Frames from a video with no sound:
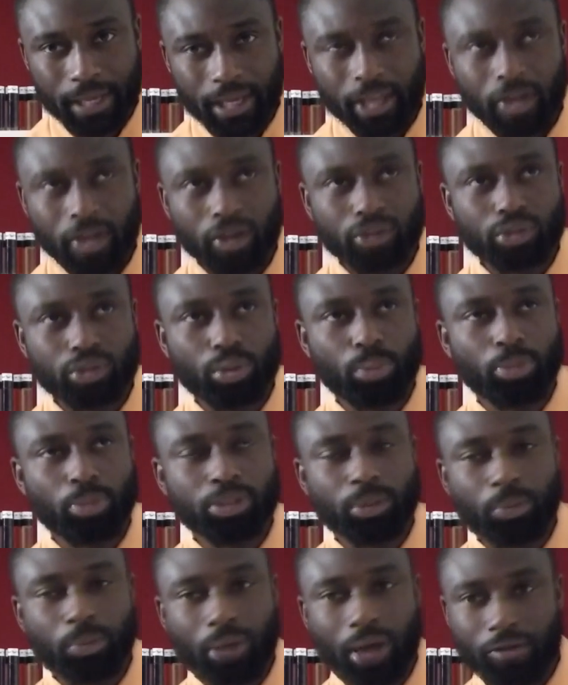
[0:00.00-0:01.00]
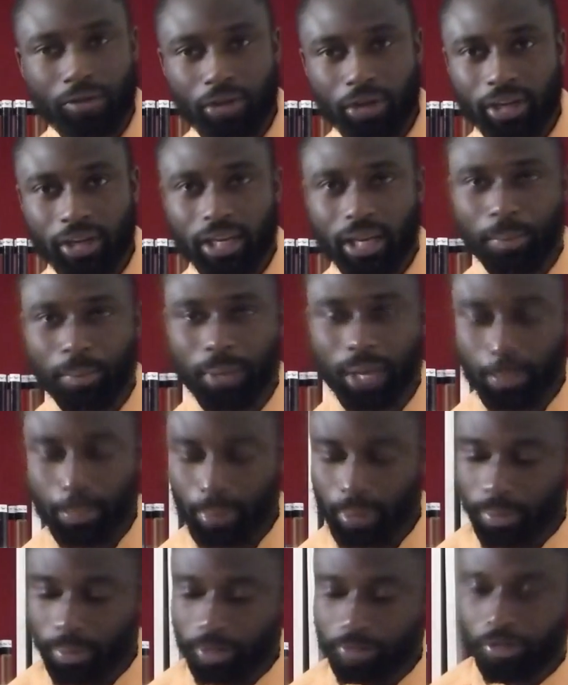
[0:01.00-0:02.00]
You know, so most people have gotten the
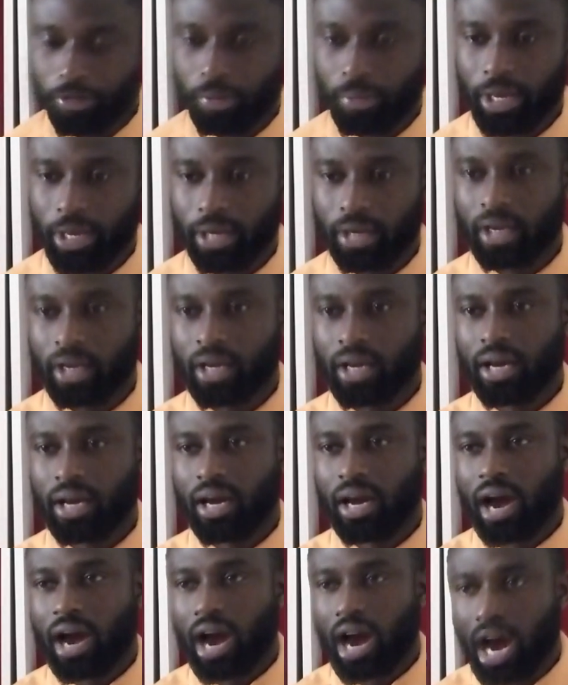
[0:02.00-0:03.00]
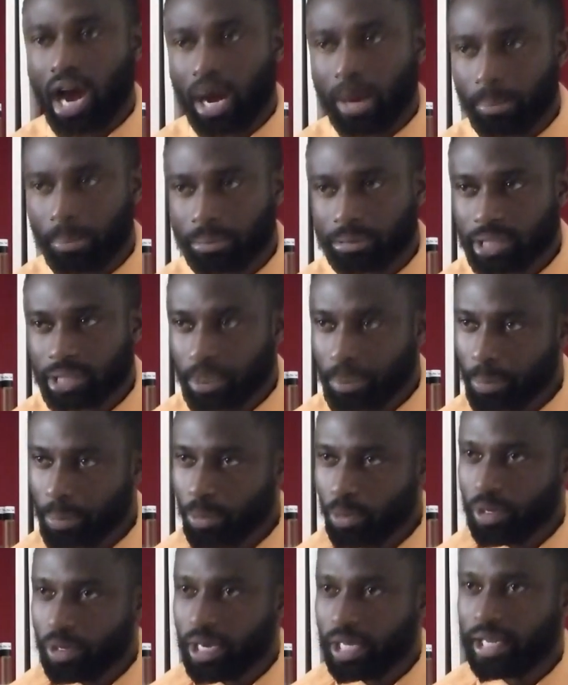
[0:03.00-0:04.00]
pink pepper from it. Um, some
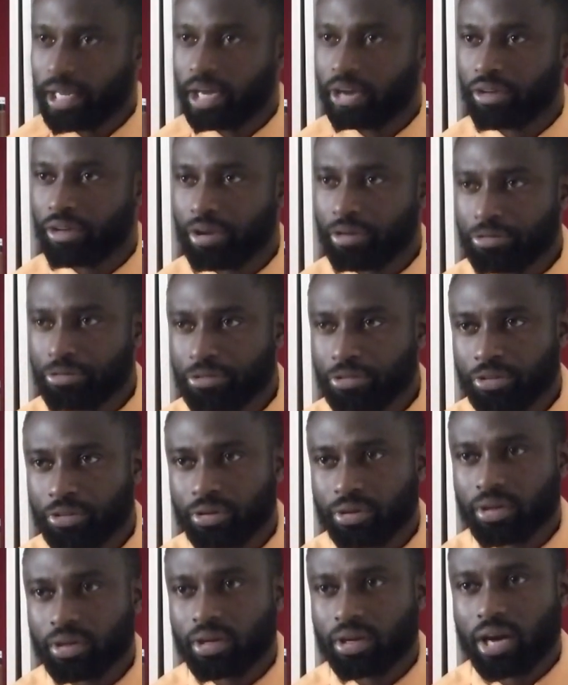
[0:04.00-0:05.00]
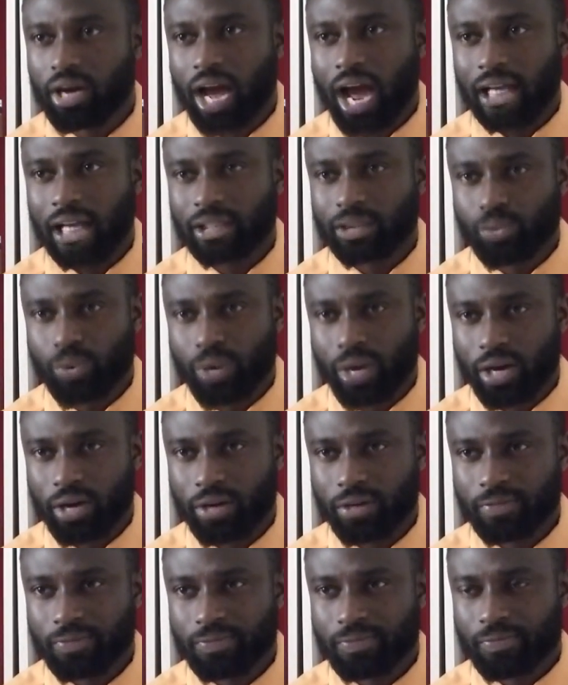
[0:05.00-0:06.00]
people get the grapefruit as
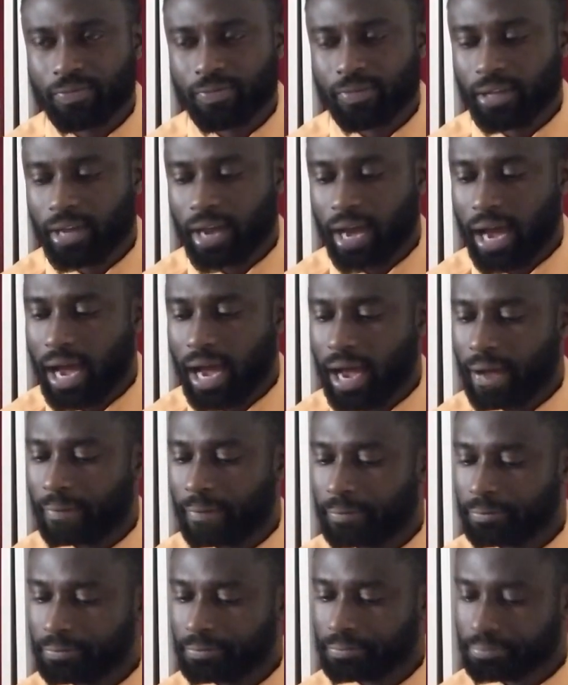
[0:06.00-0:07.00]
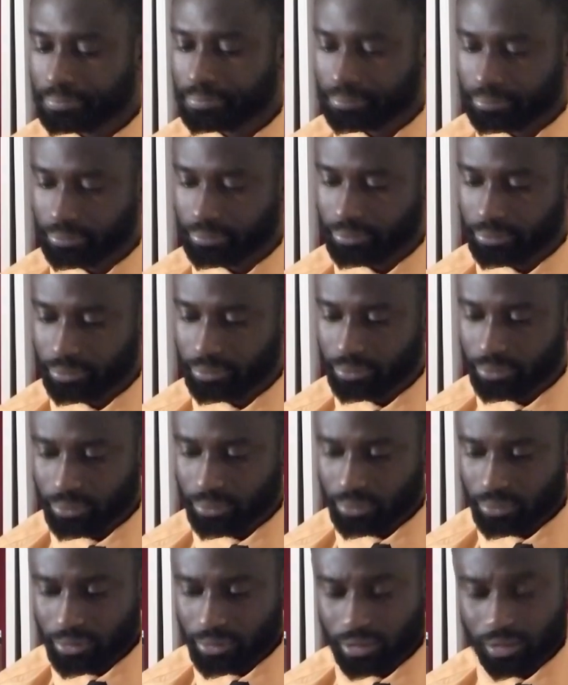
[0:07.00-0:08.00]
well. Um,
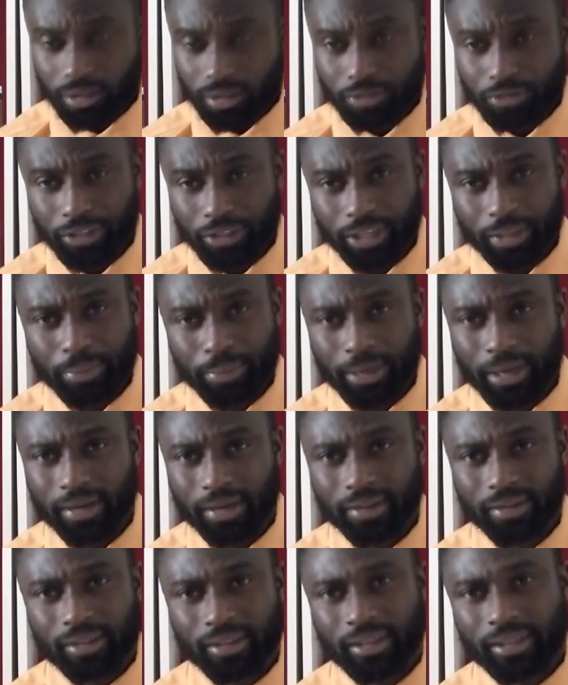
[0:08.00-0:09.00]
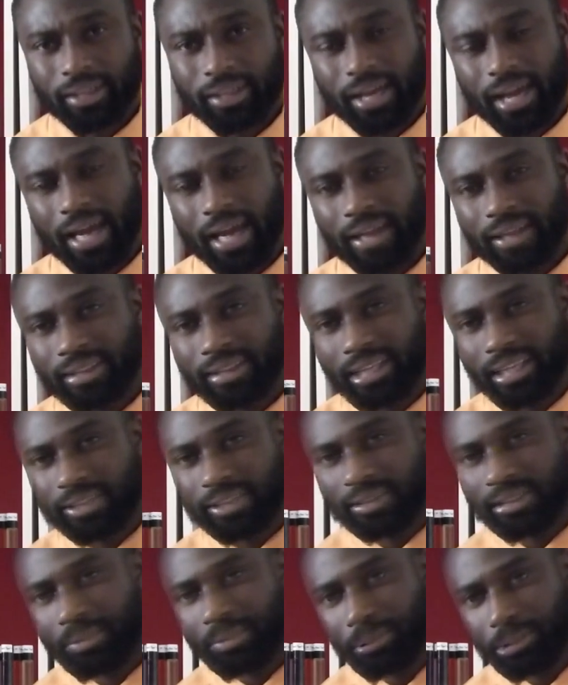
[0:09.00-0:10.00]
vetiver.
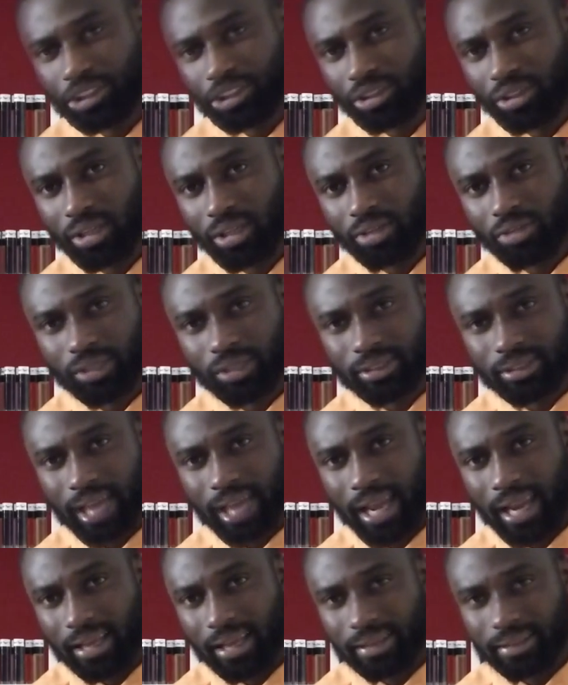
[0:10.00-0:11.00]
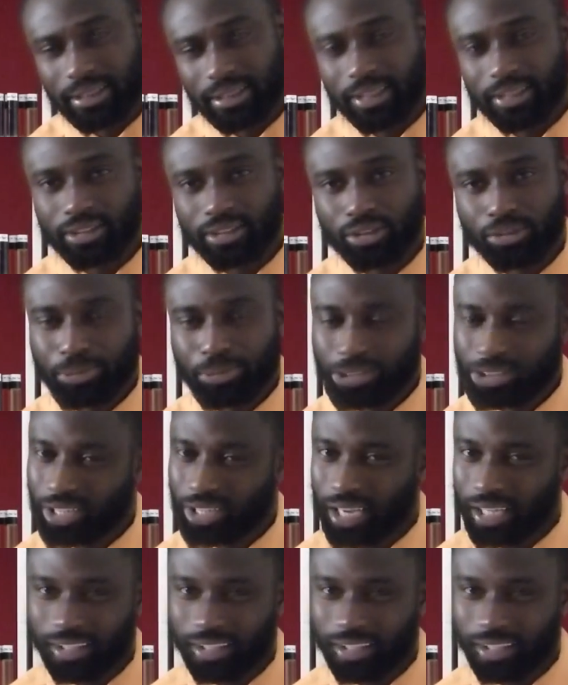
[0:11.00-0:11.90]
The the patchouli was silent. There's no patchouli.